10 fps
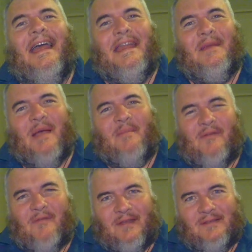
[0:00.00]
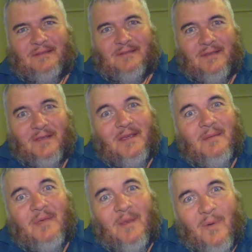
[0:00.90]
Anyway, my friends,
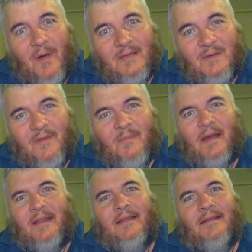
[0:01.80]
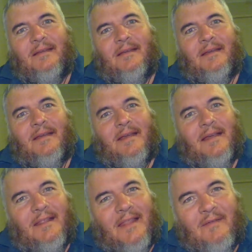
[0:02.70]
be wise with your money.
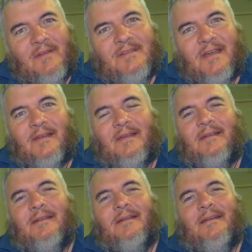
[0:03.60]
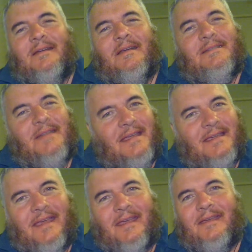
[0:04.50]
Love each other. Take
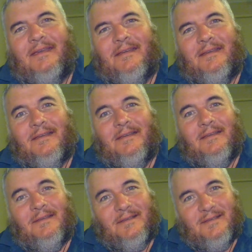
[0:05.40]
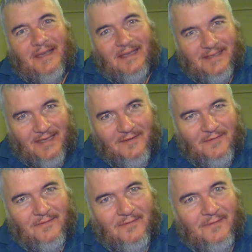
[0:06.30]
care. Stay
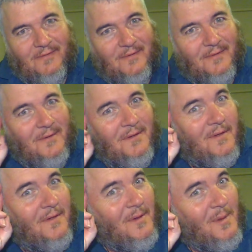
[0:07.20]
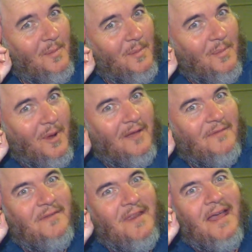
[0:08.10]
safe. Bye
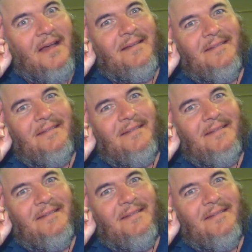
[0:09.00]
for now.